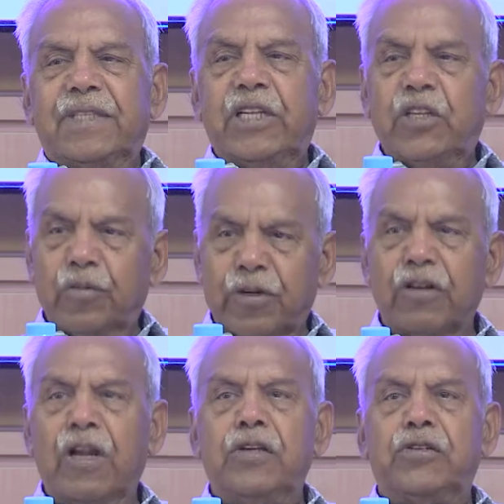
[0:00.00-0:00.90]
in human
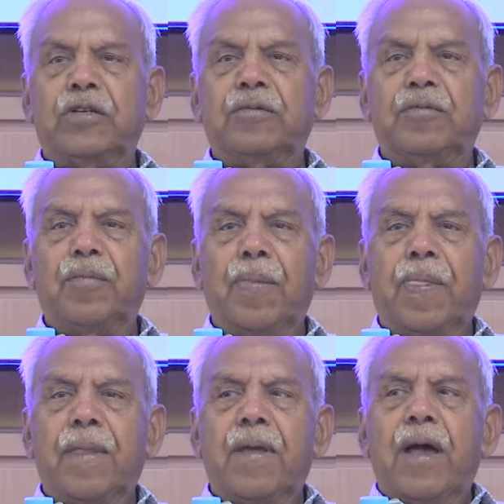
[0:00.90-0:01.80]
relation.
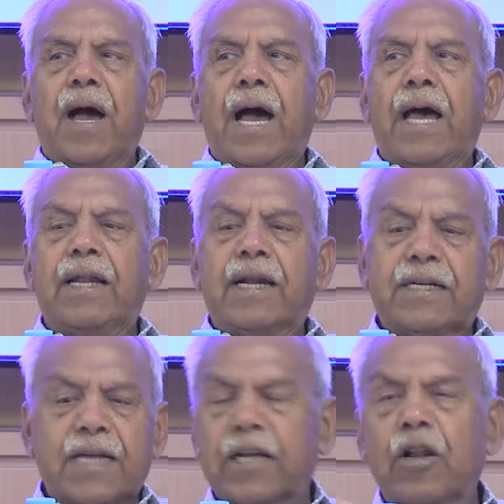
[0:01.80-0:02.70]
And
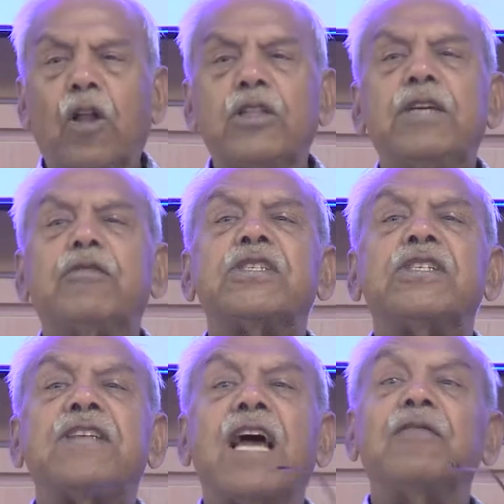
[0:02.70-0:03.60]
technology was
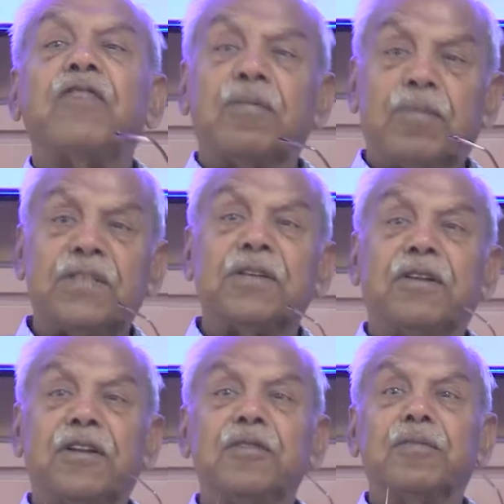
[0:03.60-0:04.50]
designed for a
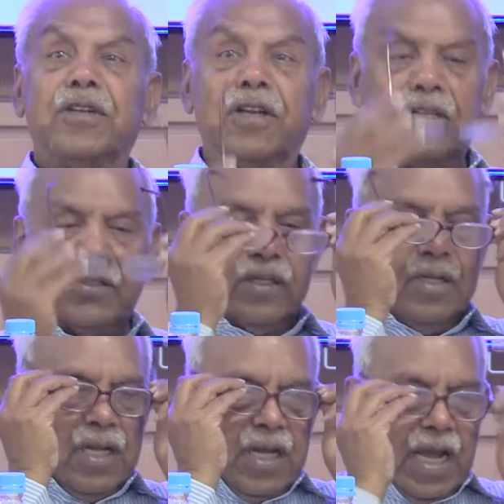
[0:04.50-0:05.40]
particular human relation.
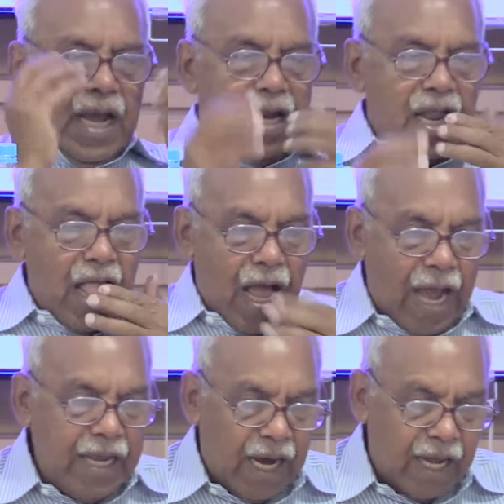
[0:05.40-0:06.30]
And
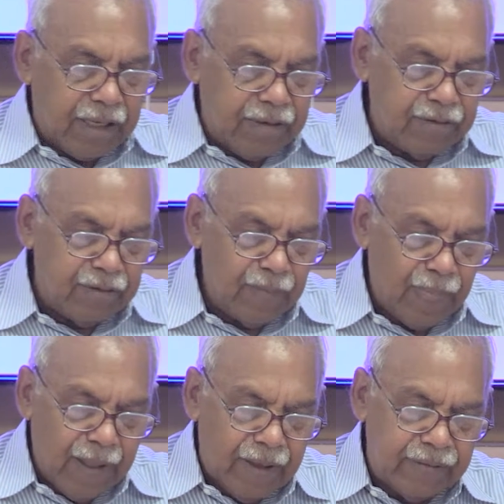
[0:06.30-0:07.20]
I argue
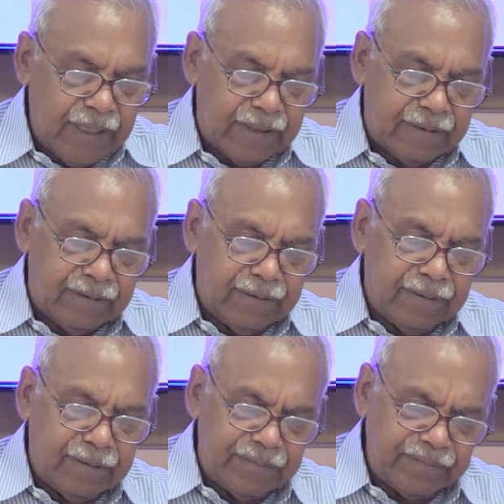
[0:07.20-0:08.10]
that
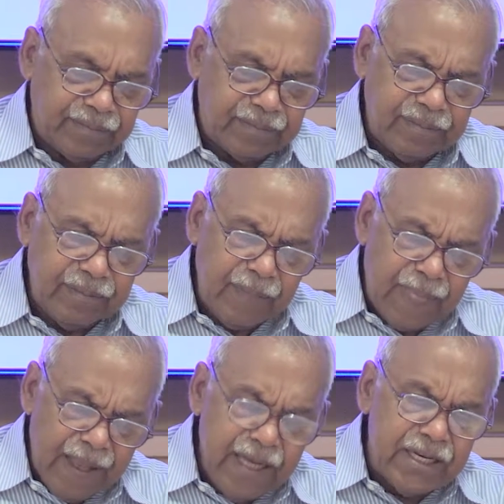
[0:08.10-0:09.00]

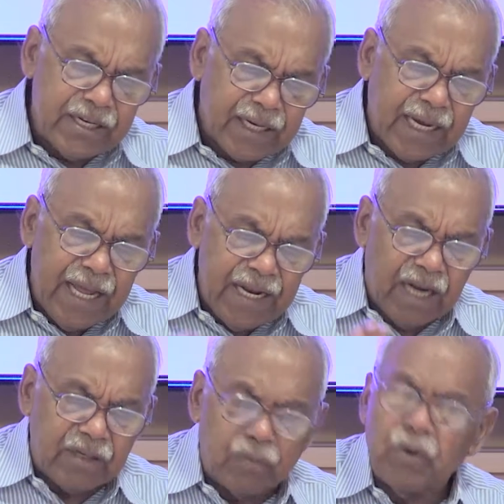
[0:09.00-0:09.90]
it
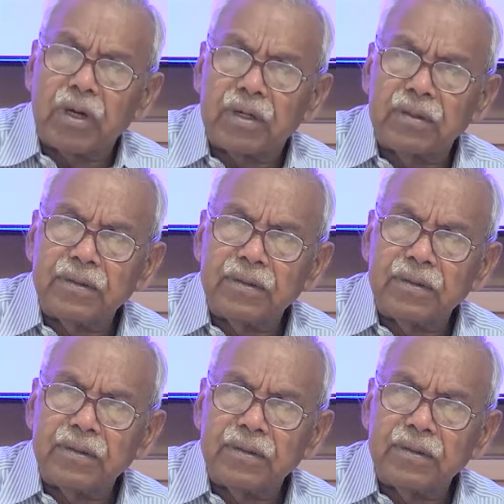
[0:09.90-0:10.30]
cannot work.